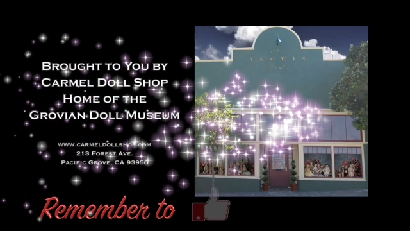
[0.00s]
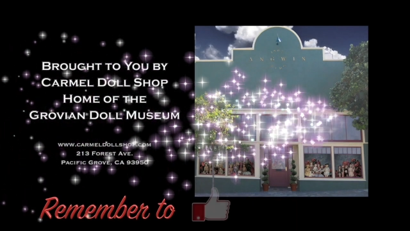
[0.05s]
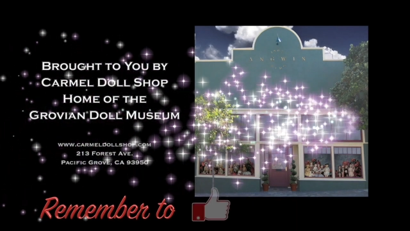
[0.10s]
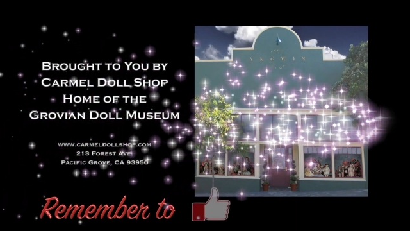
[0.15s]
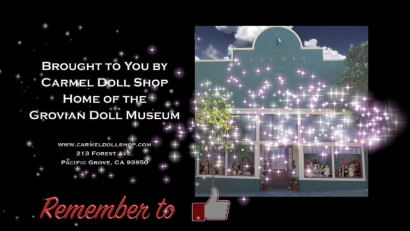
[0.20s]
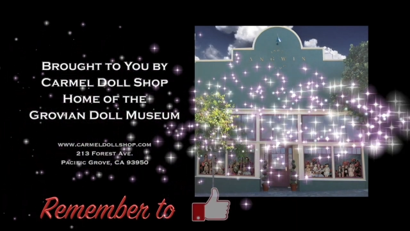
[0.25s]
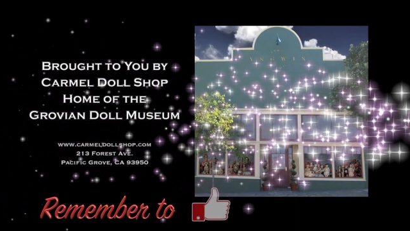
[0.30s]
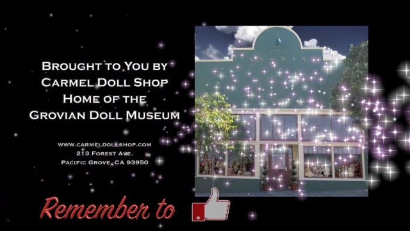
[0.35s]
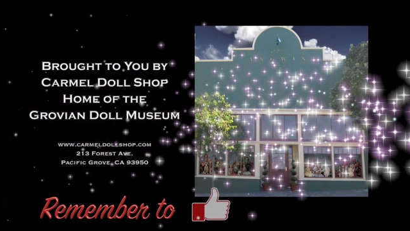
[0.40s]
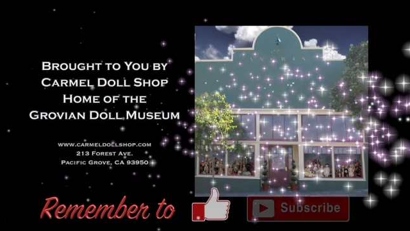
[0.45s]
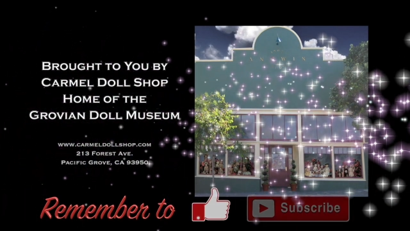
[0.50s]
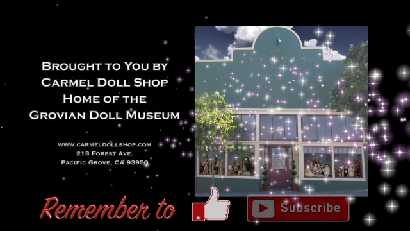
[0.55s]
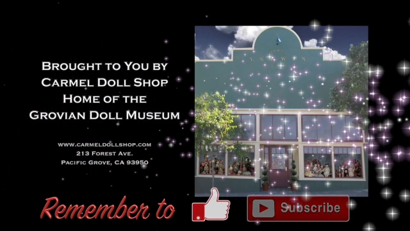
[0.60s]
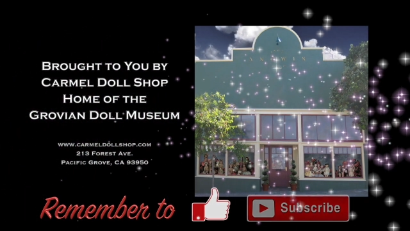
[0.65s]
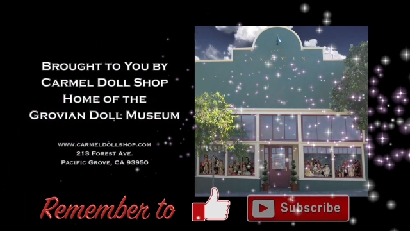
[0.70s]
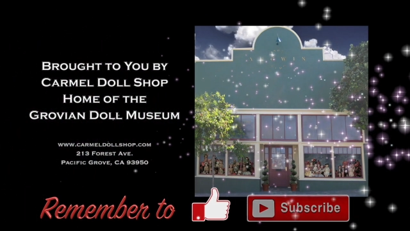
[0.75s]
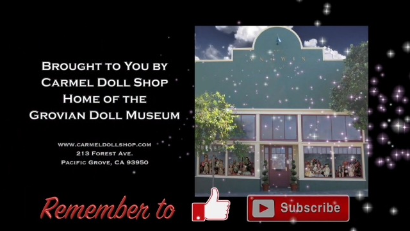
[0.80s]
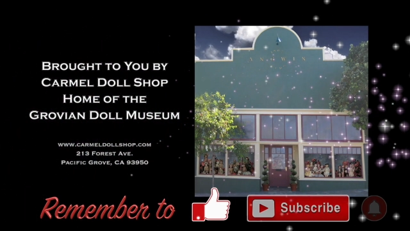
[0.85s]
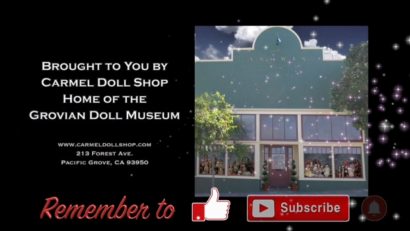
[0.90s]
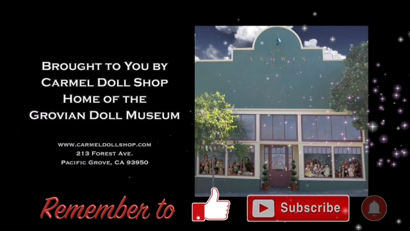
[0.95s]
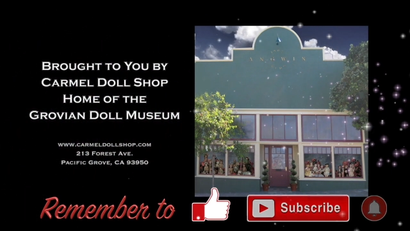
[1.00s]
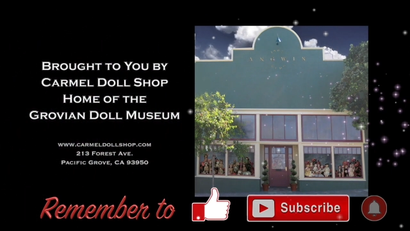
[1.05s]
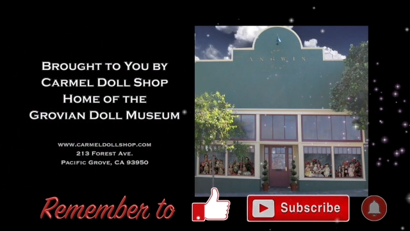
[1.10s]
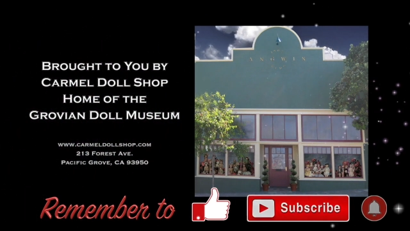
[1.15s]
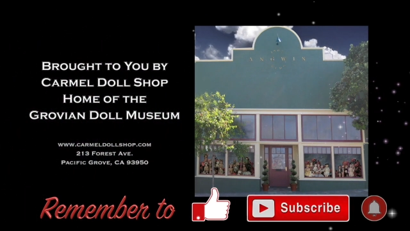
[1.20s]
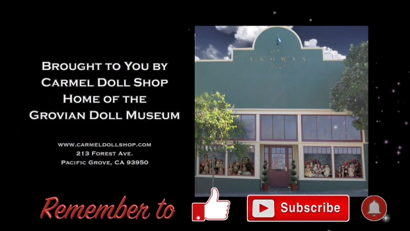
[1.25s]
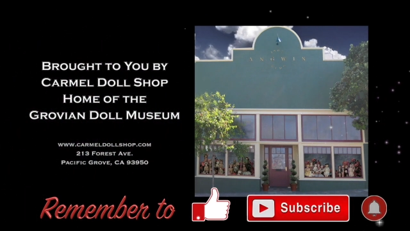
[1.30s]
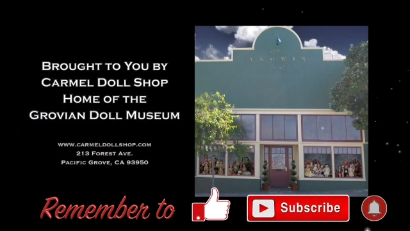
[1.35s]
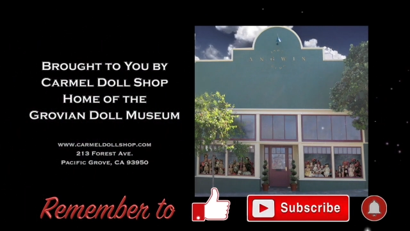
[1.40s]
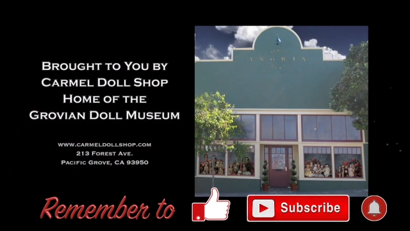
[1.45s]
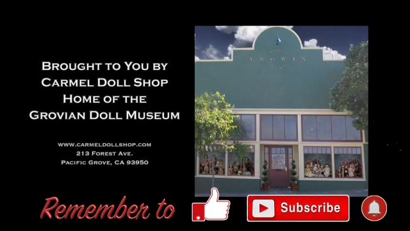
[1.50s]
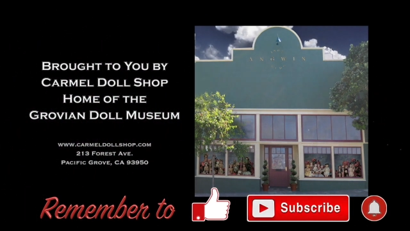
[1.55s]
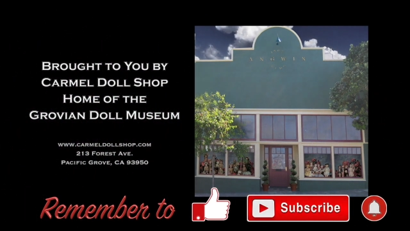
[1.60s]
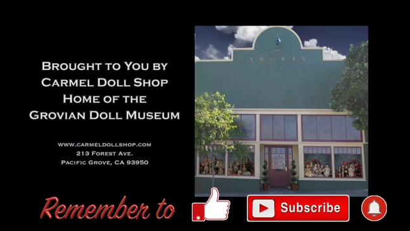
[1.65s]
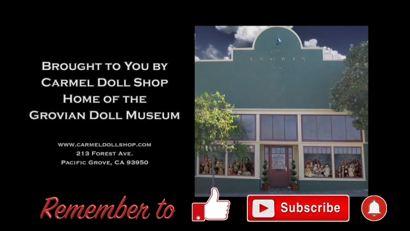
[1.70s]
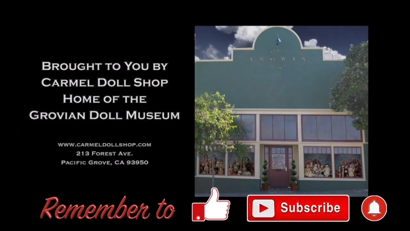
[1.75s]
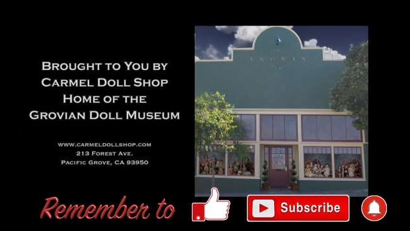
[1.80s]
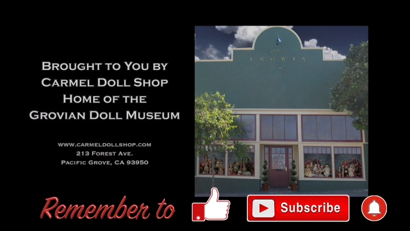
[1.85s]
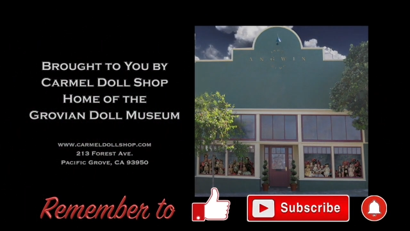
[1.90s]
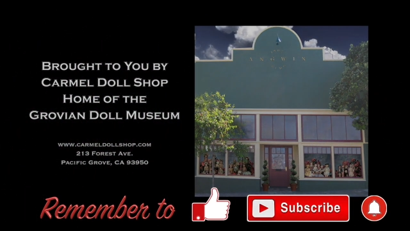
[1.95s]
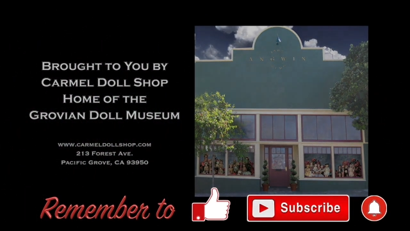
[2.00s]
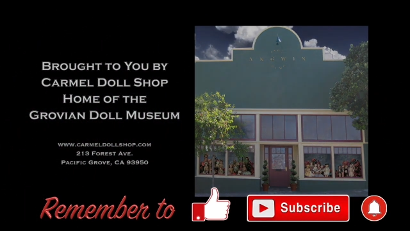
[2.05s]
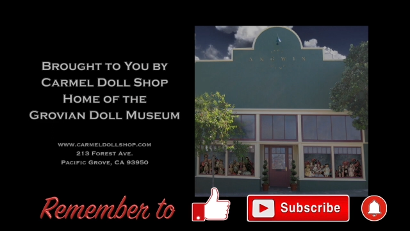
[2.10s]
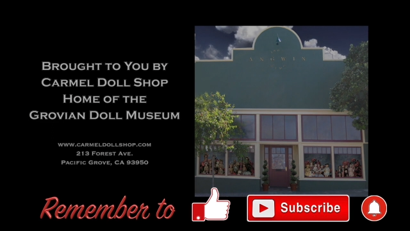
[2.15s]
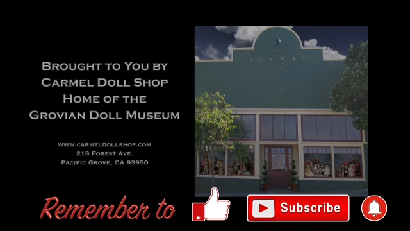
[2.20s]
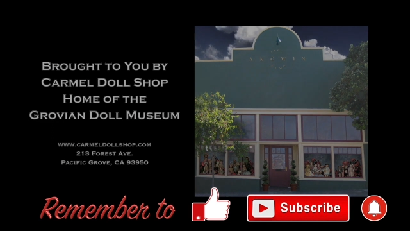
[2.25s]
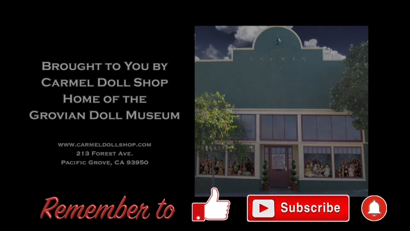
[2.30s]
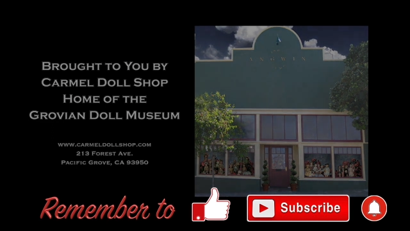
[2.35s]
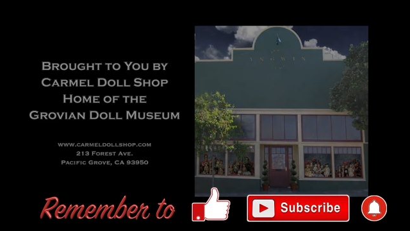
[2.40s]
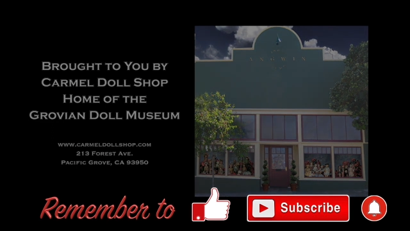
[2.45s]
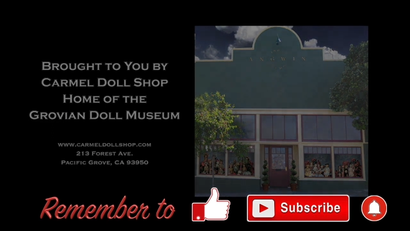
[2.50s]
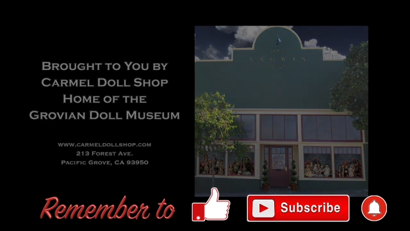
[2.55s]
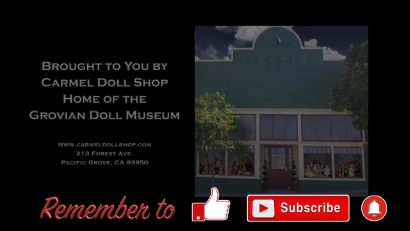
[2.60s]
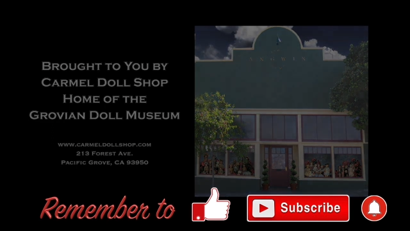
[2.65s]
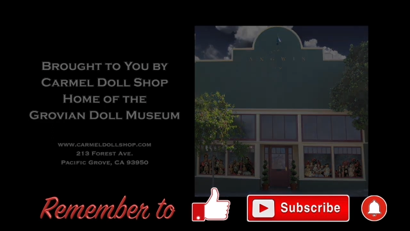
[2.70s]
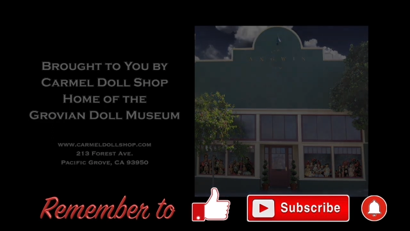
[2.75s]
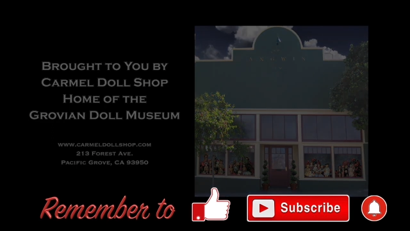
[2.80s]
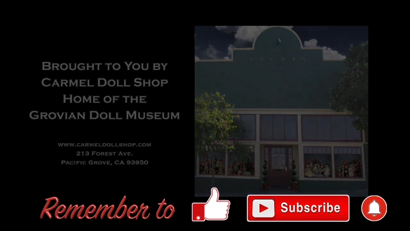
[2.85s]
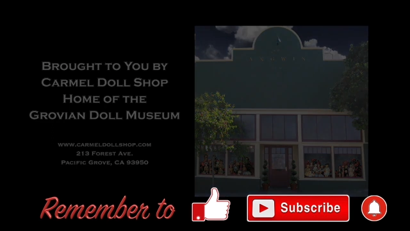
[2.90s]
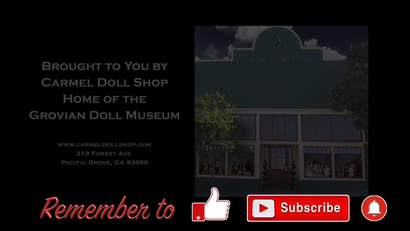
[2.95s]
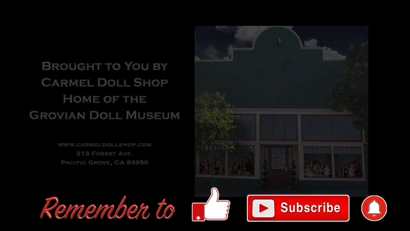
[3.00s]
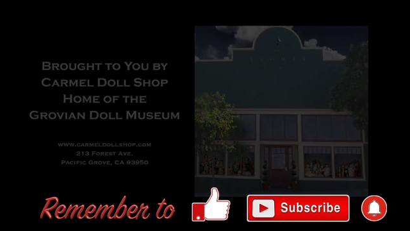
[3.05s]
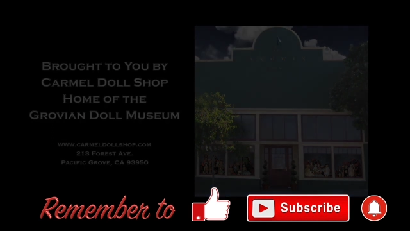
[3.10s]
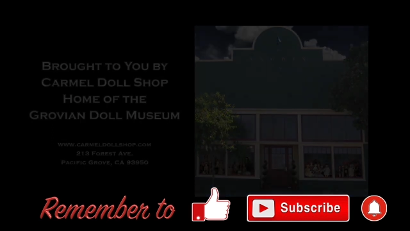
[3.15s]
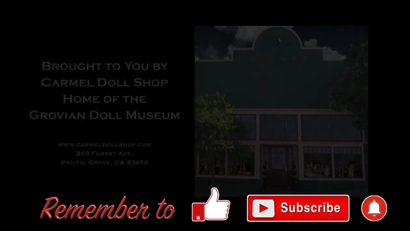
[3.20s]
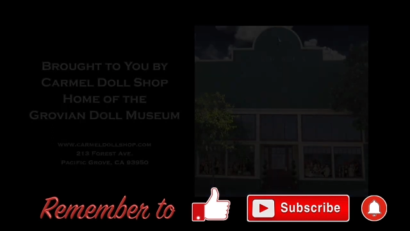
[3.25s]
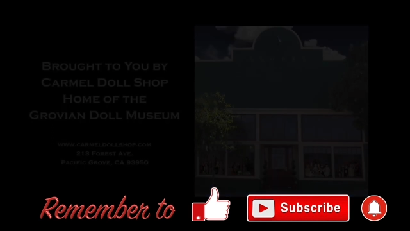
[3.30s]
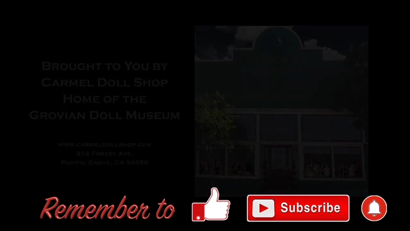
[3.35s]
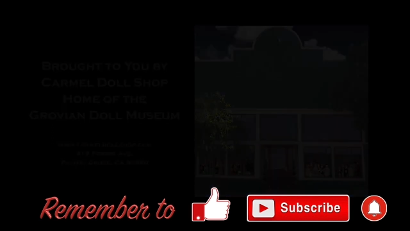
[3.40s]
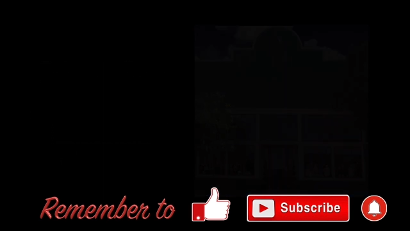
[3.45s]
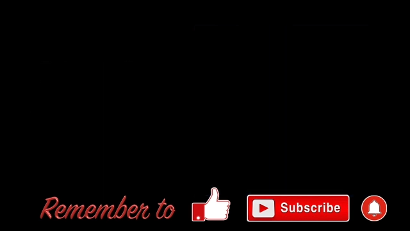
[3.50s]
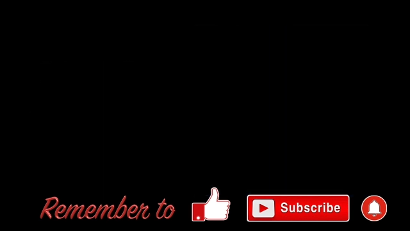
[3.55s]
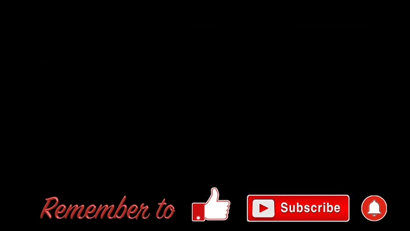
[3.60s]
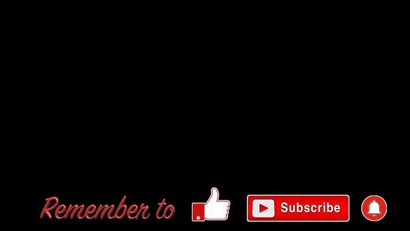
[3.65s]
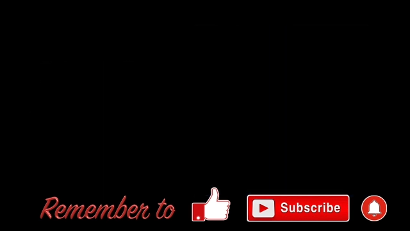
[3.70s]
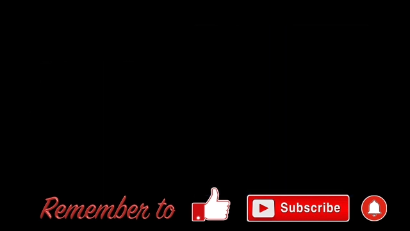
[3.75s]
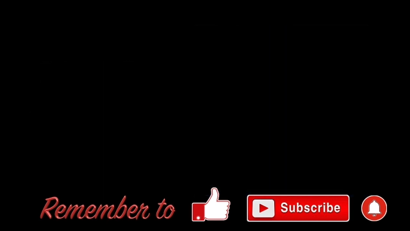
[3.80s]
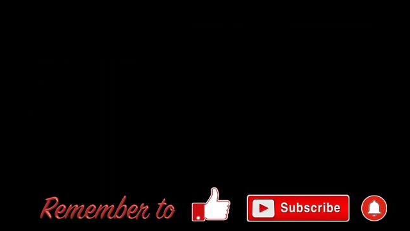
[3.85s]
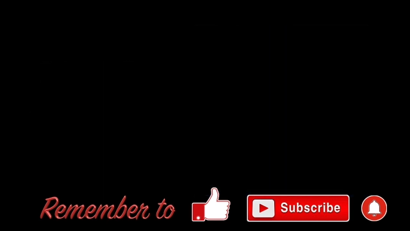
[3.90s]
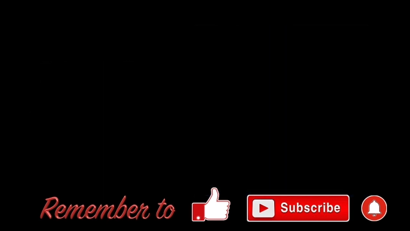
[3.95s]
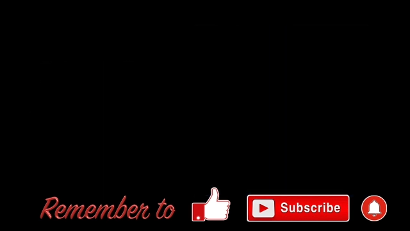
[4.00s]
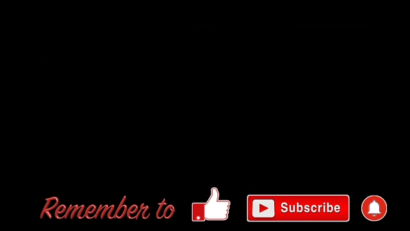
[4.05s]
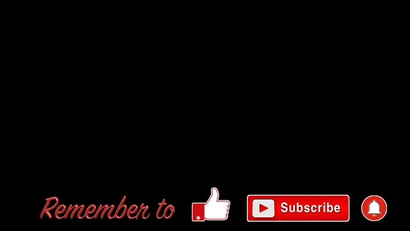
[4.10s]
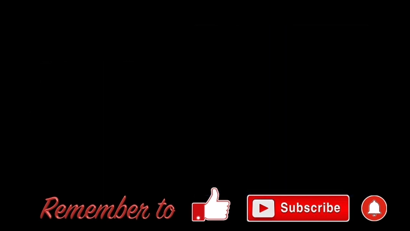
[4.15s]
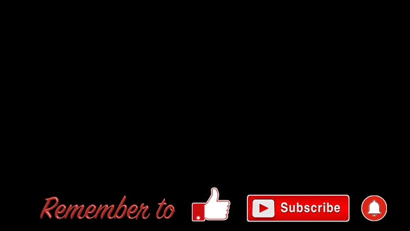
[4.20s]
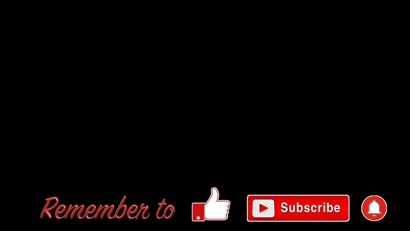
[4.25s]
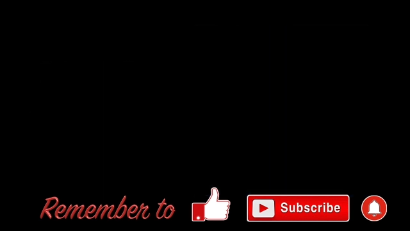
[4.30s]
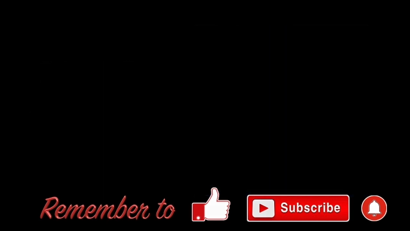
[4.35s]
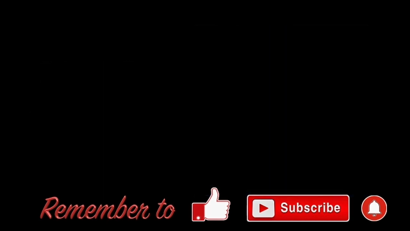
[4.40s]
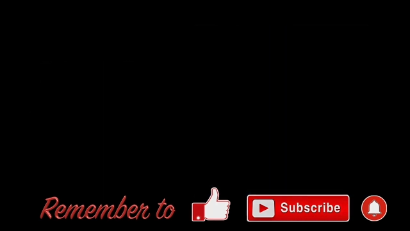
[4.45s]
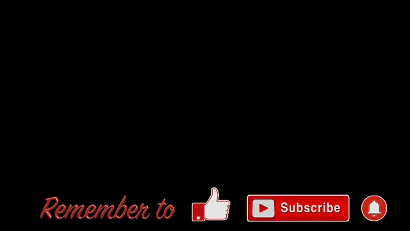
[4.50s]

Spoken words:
Nobody's mouth can be seen.